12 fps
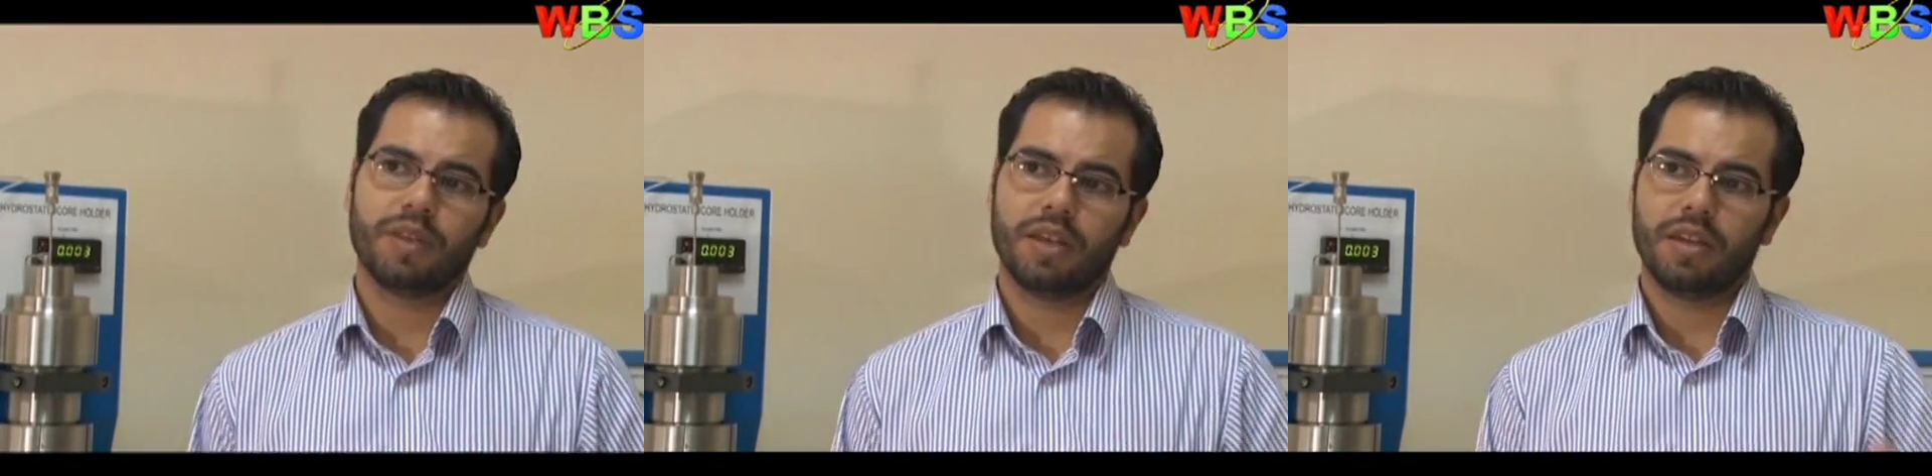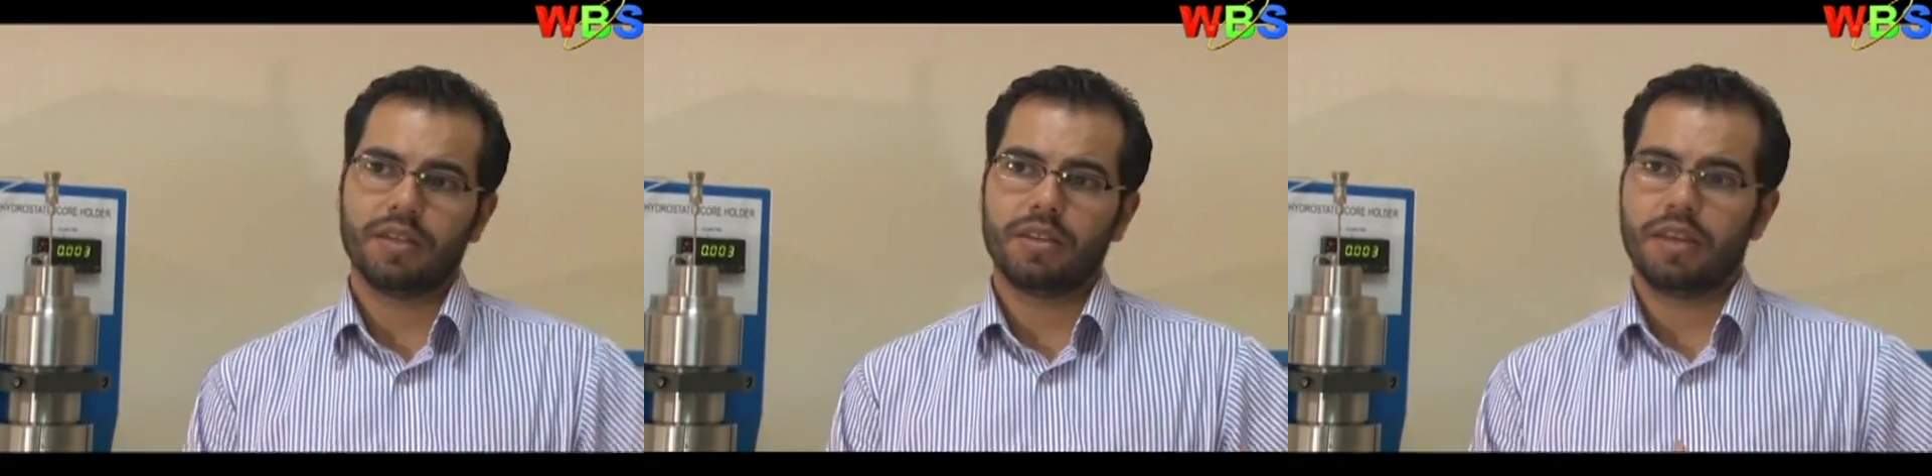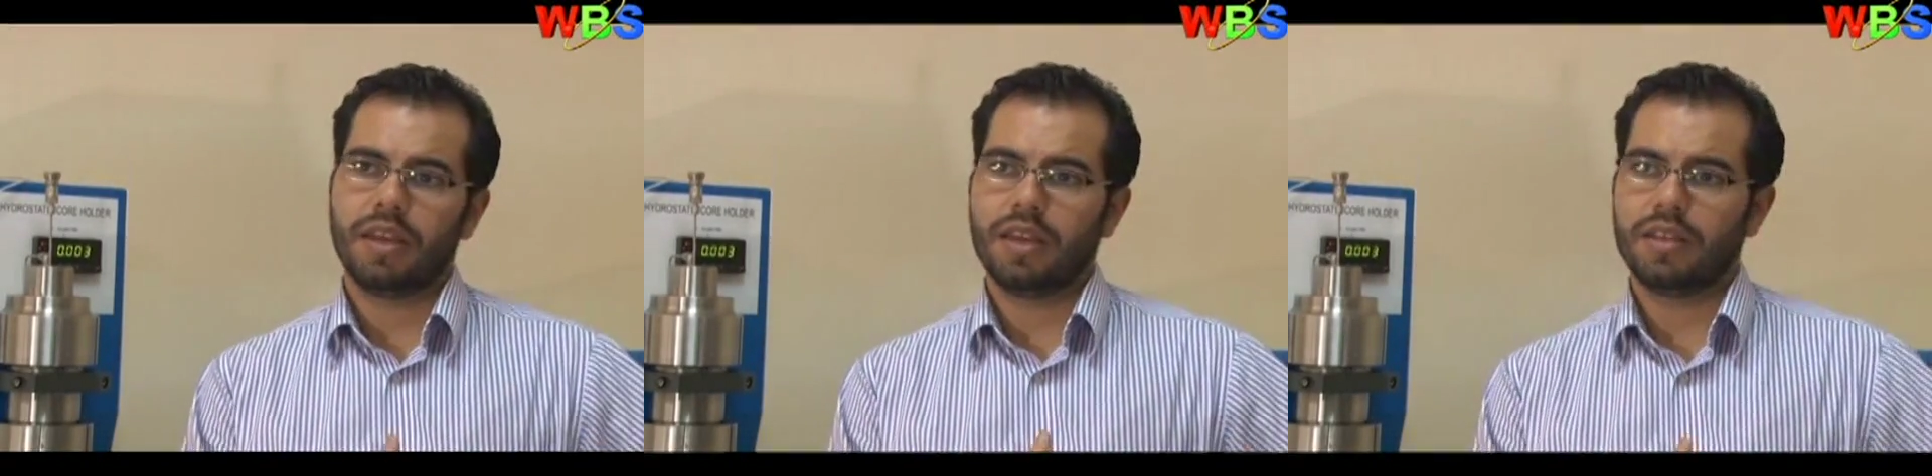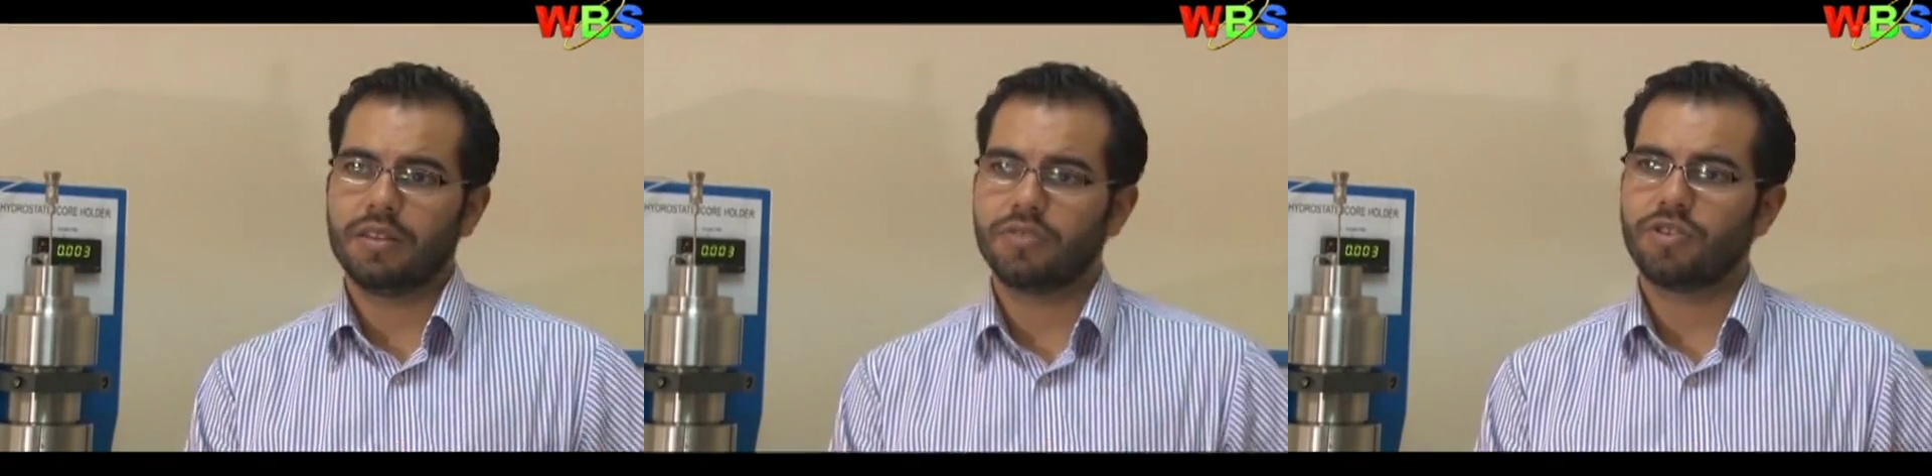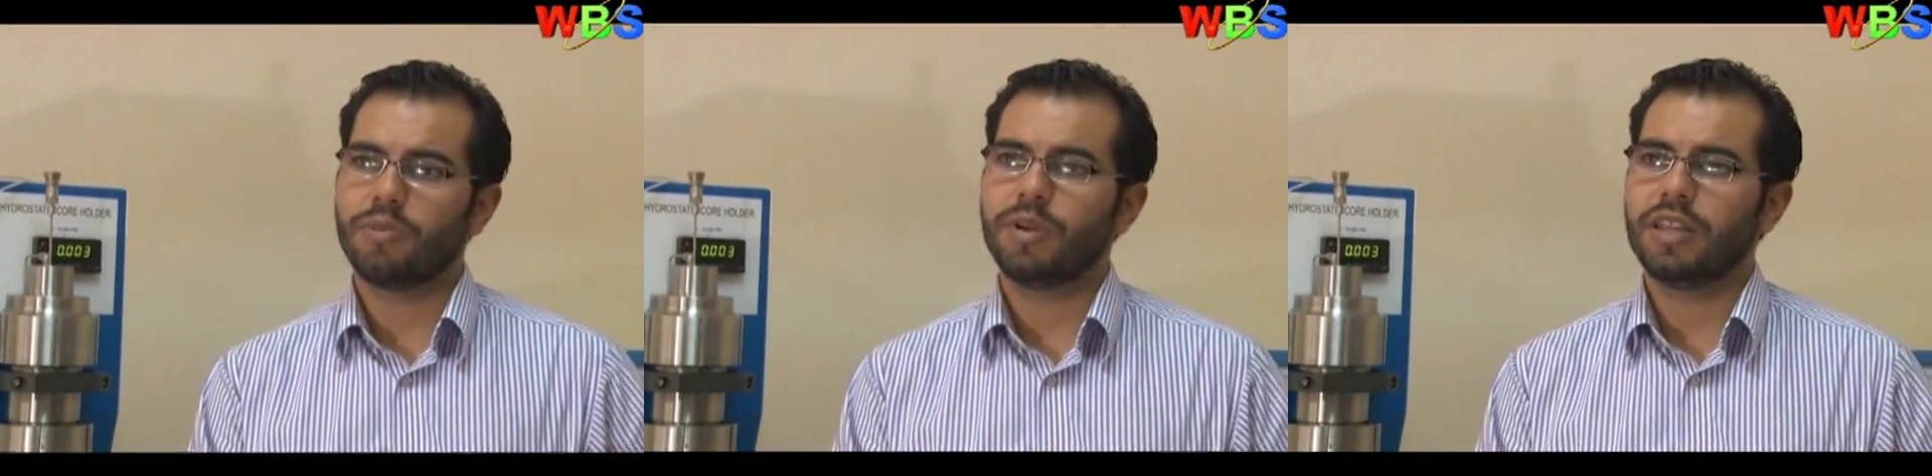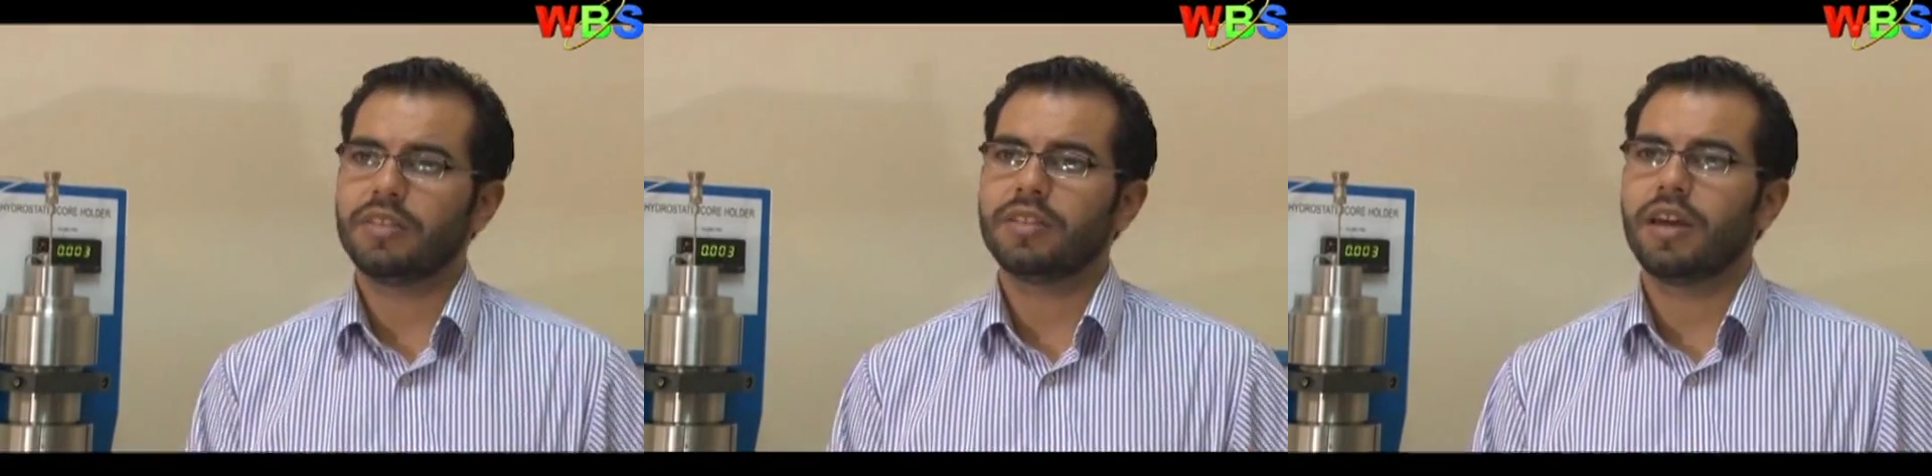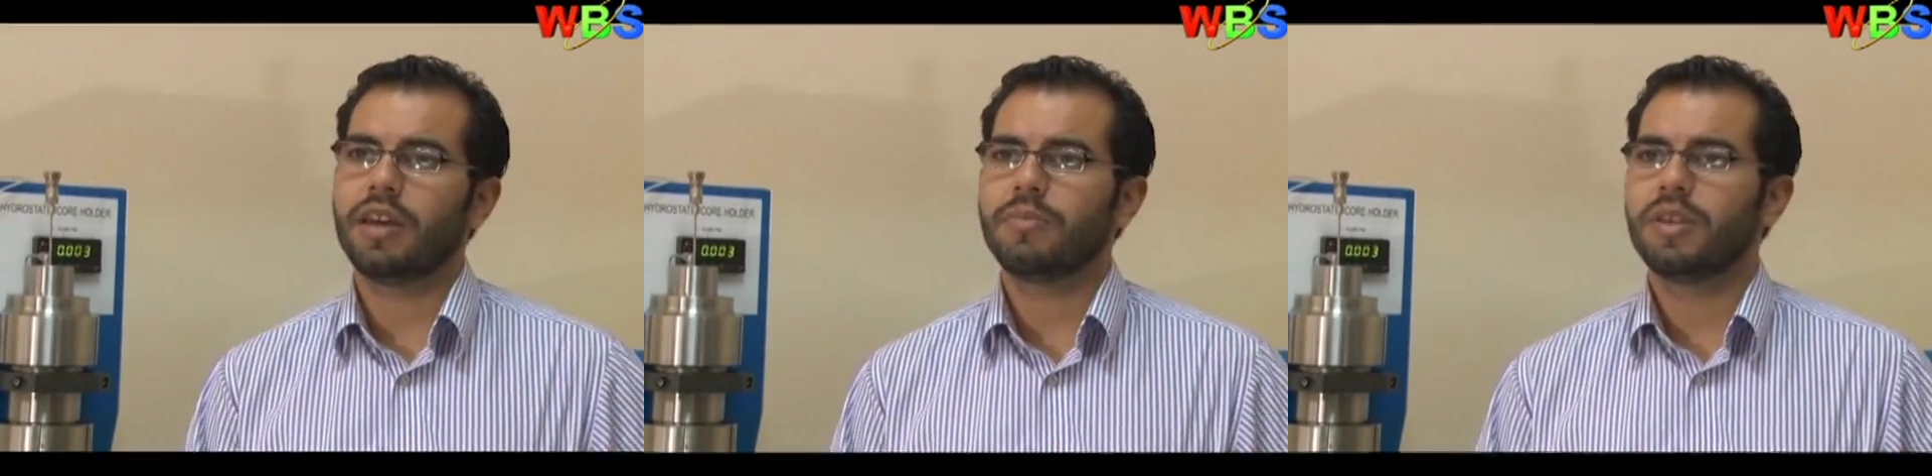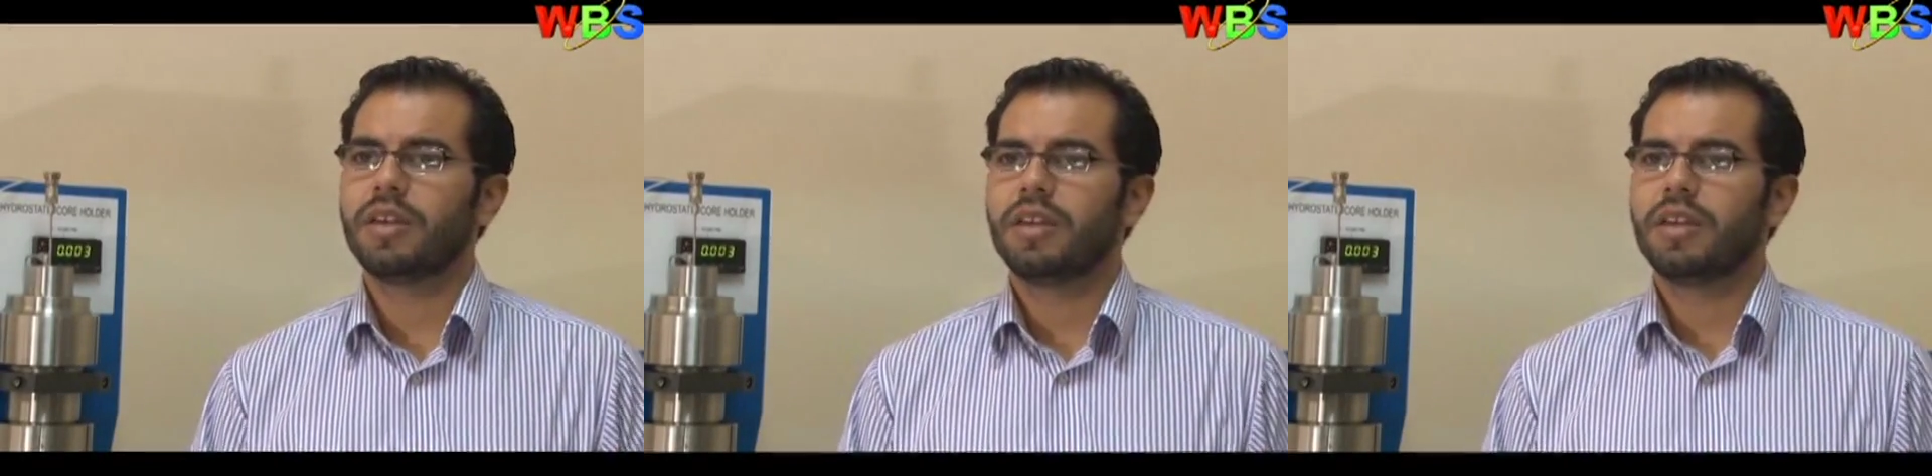and traveling time,